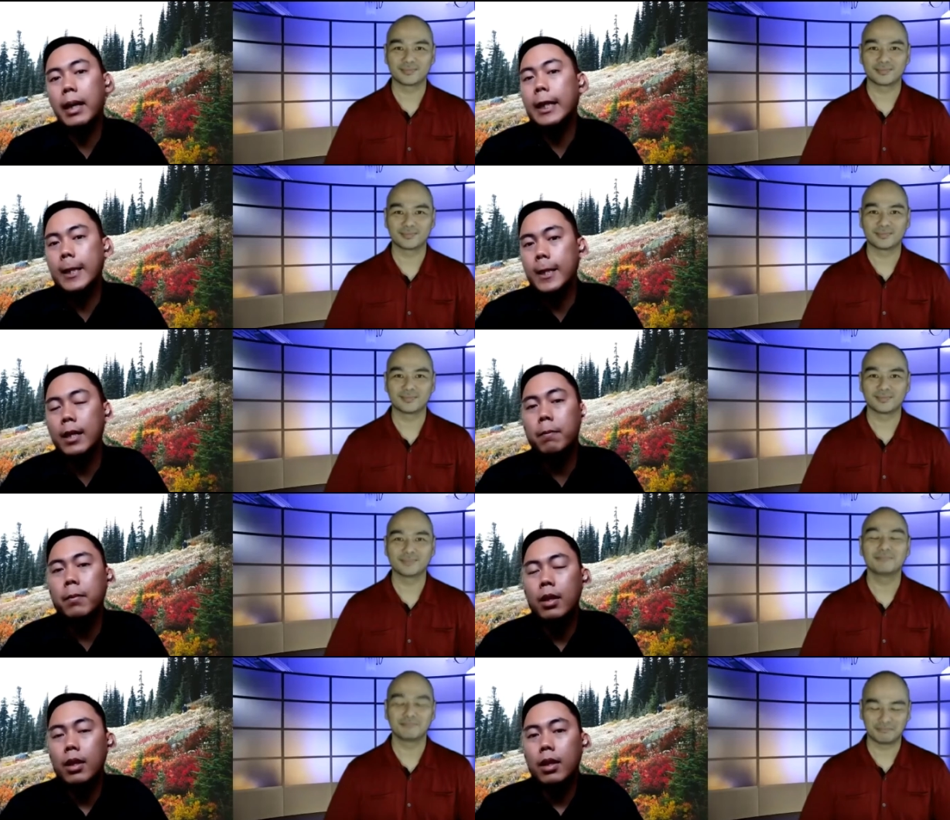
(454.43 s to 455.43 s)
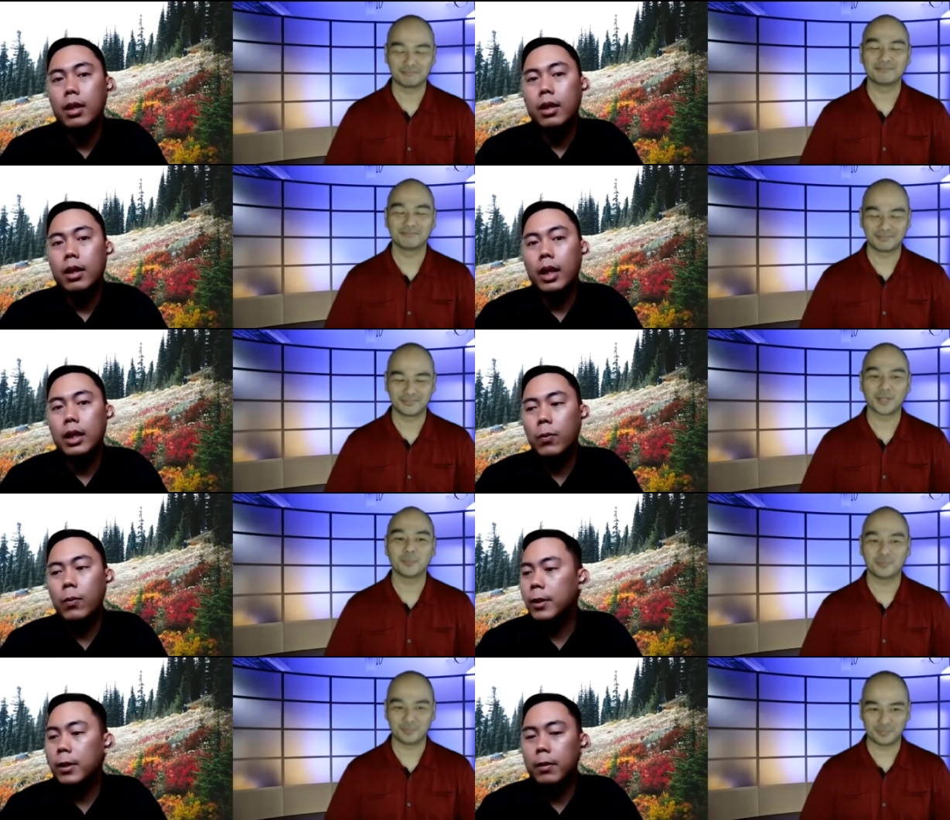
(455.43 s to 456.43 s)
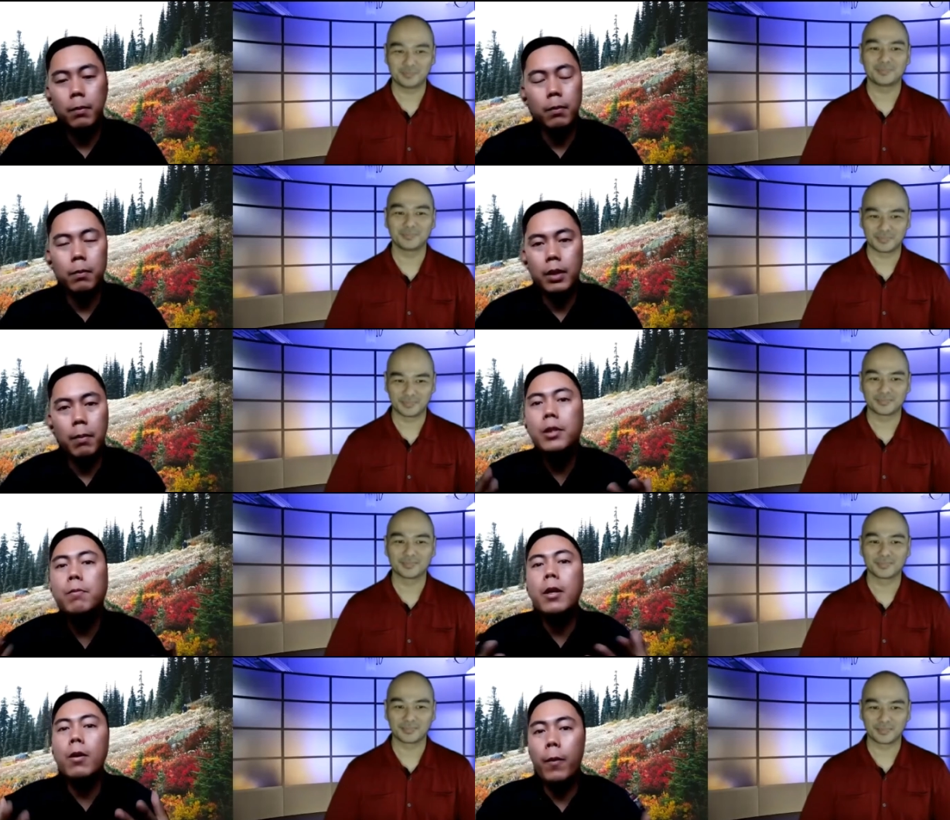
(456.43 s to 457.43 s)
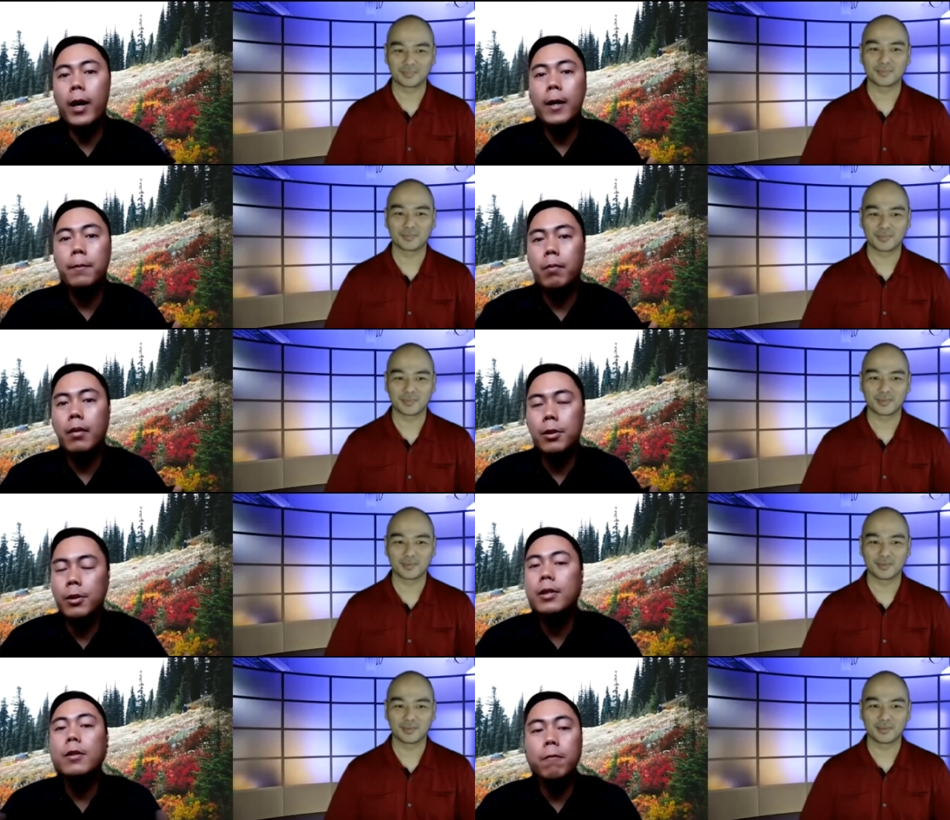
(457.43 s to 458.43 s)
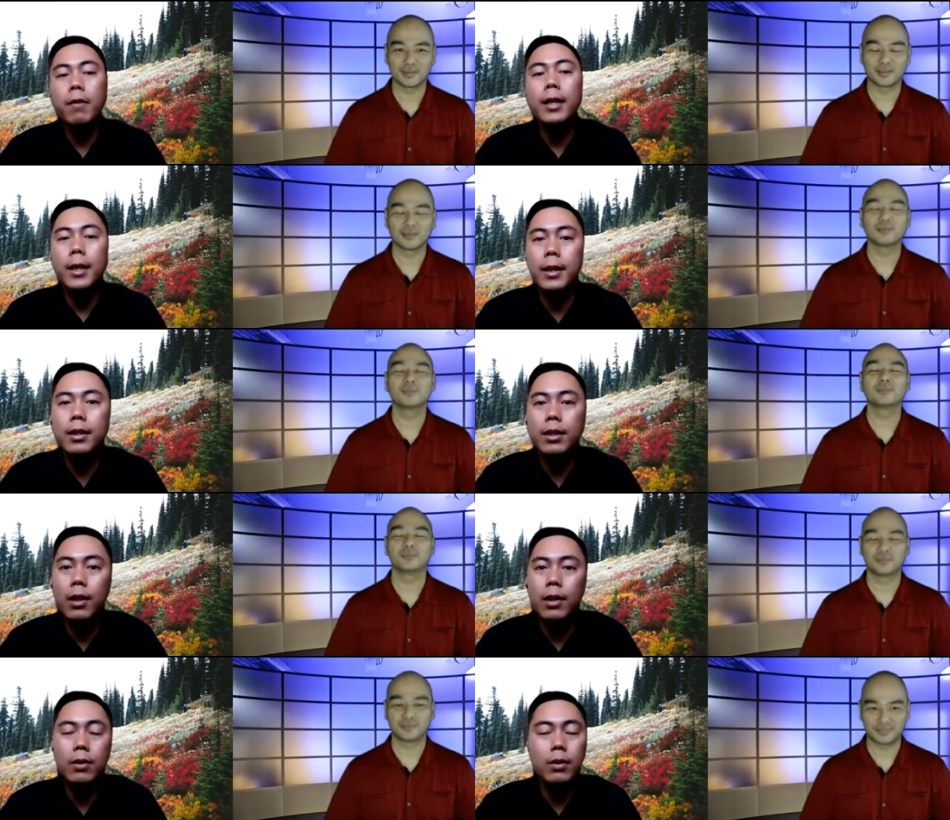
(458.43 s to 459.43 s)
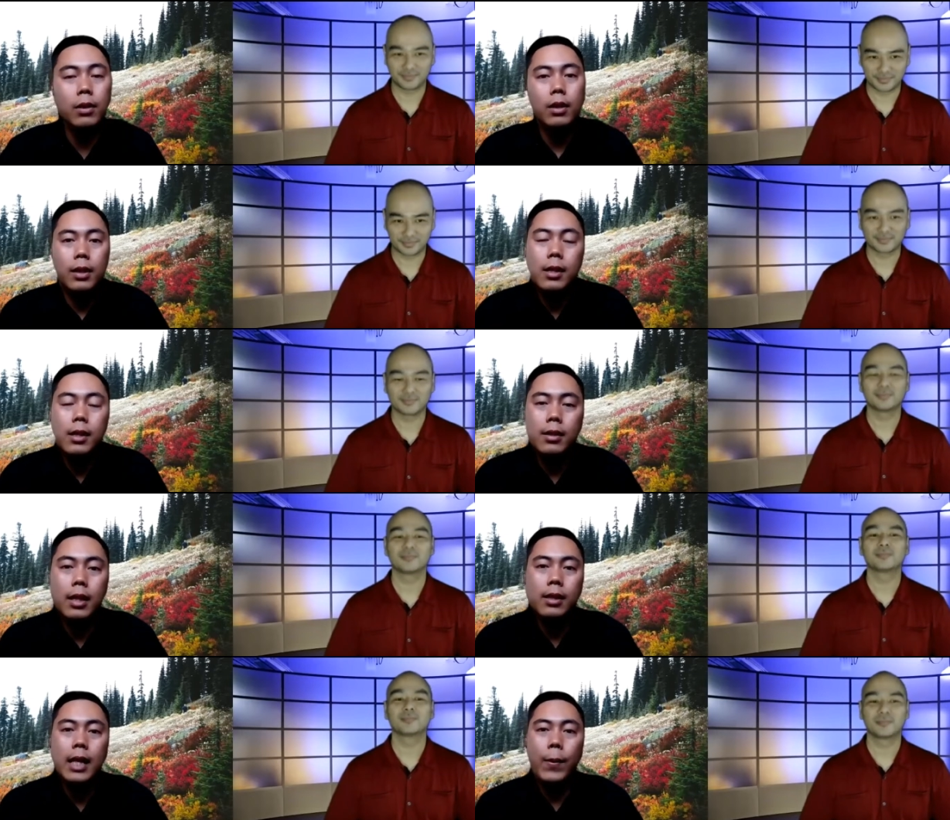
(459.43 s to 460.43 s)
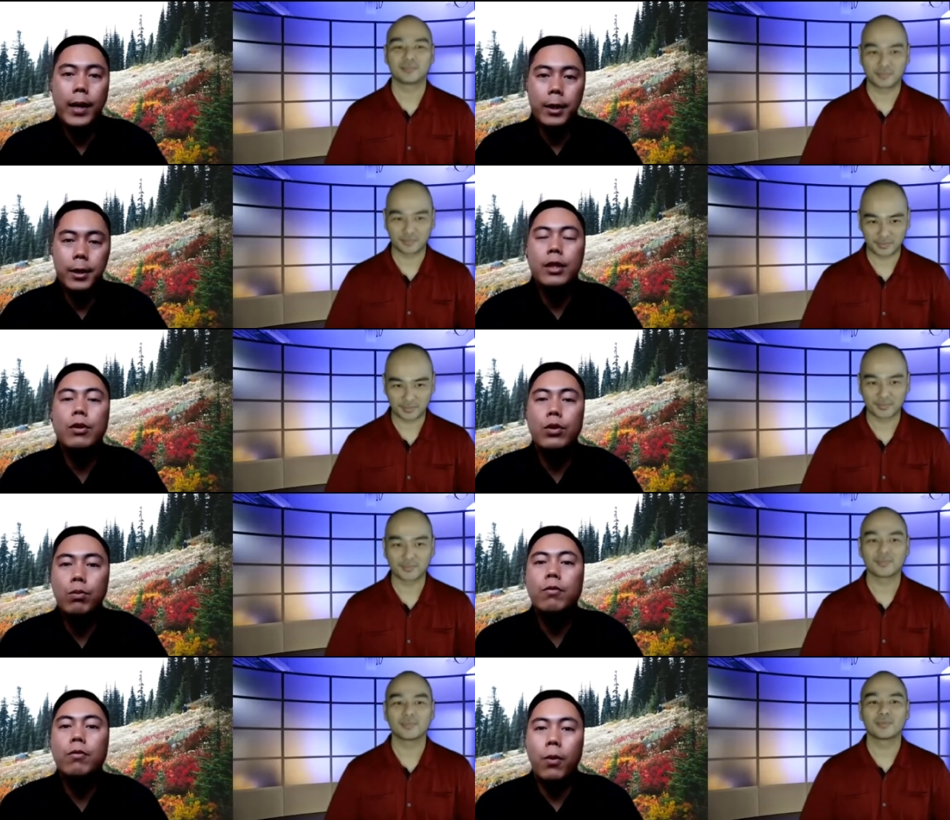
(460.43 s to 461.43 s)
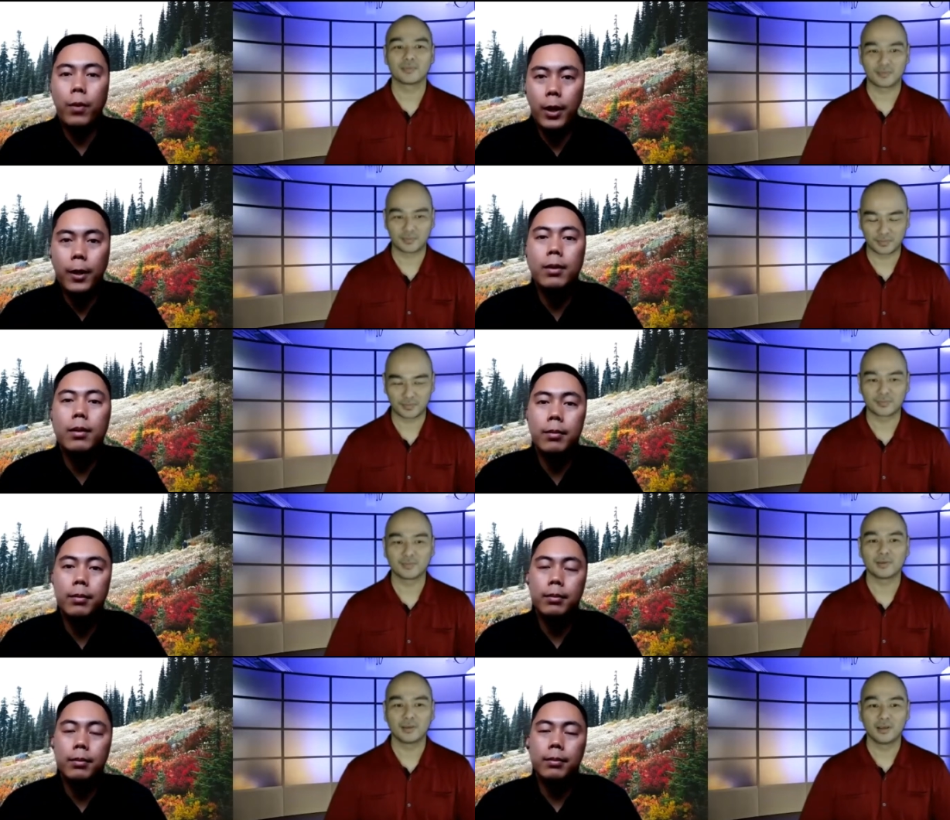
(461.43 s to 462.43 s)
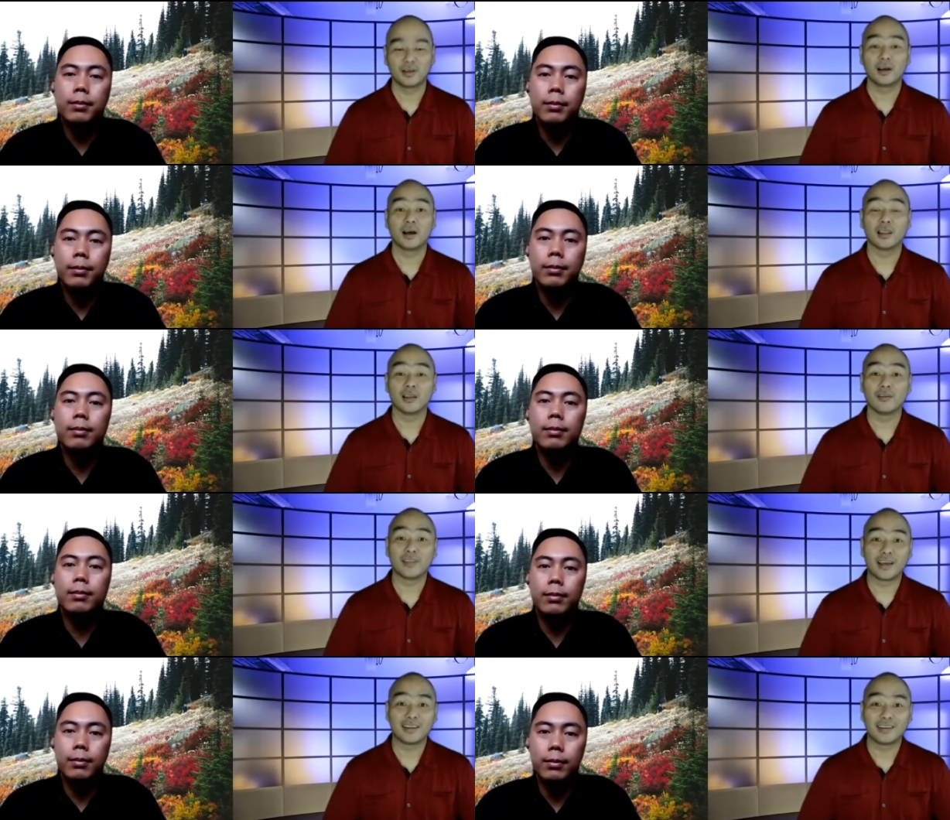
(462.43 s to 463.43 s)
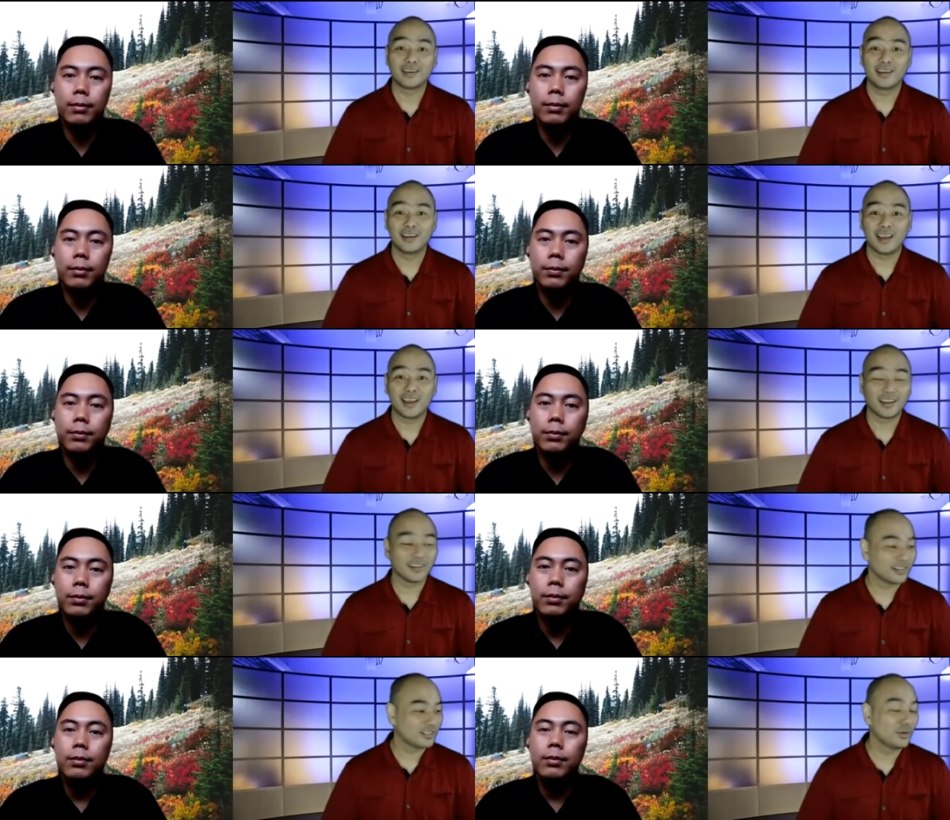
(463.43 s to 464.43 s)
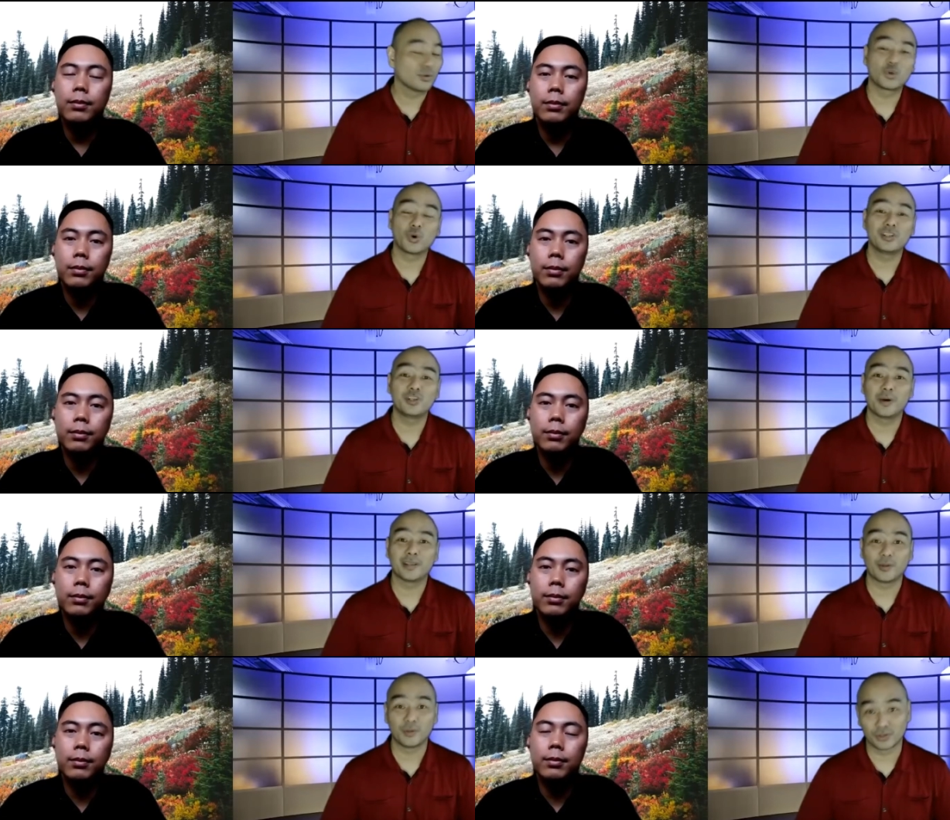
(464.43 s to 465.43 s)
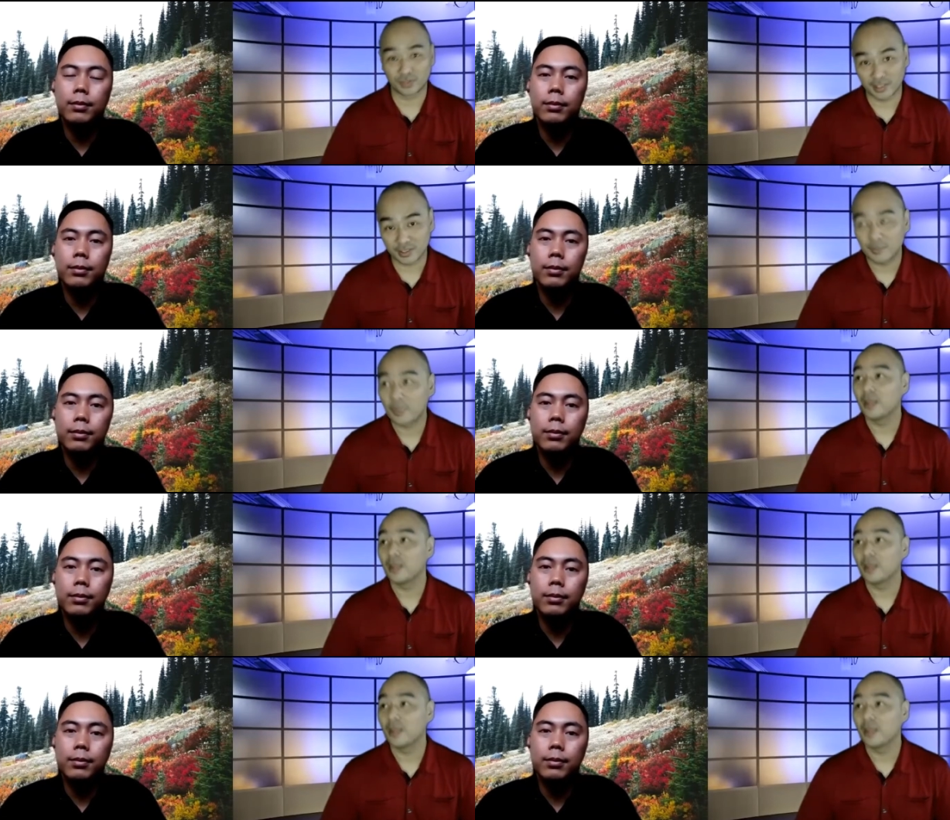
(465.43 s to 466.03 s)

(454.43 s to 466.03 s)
Speaker 1: by that time, and I wonder there must be a way. I just need to find it. So that's
Speaker 2: that's how I continue to move forward. I love that. And uh, you know what's crazy about that, brother, is this.